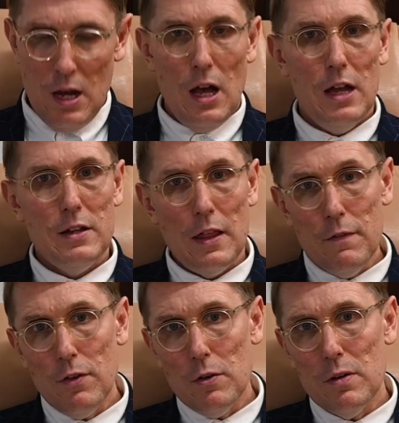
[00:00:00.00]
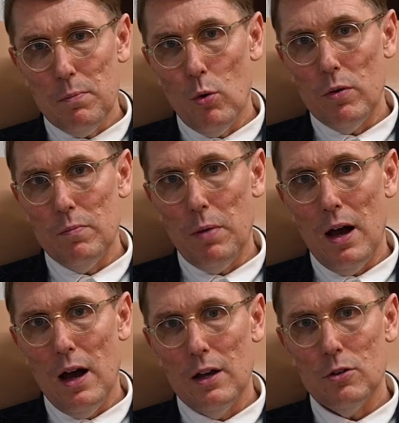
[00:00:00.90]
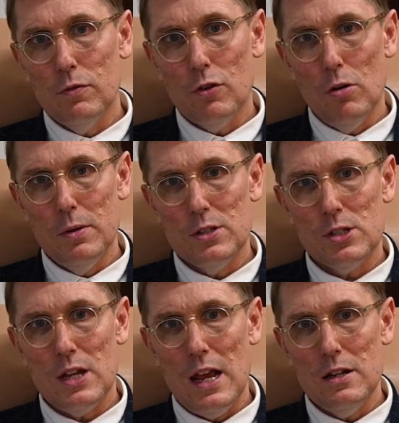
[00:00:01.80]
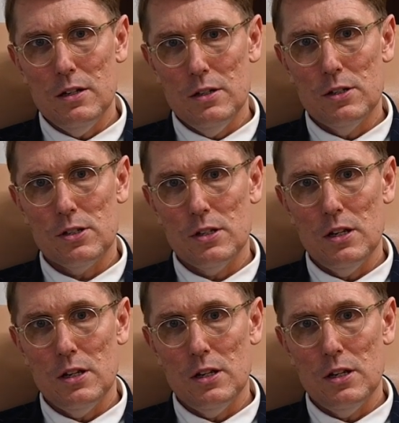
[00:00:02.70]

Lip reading: Another very important part of common standards